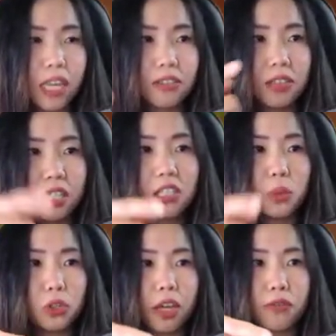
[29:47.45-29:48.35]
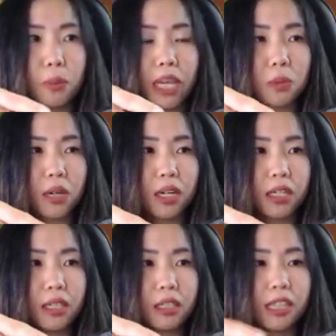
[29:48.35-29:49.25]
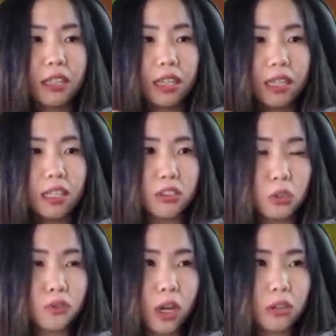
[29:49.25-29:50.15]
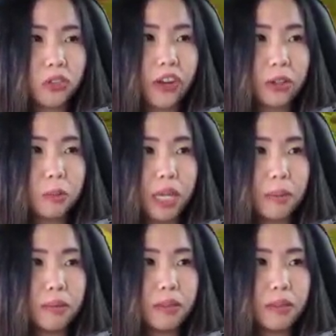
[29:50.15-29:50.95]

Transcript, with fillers: Yes, this is what you have to make smaller. That thing that just fell on the ground, babe?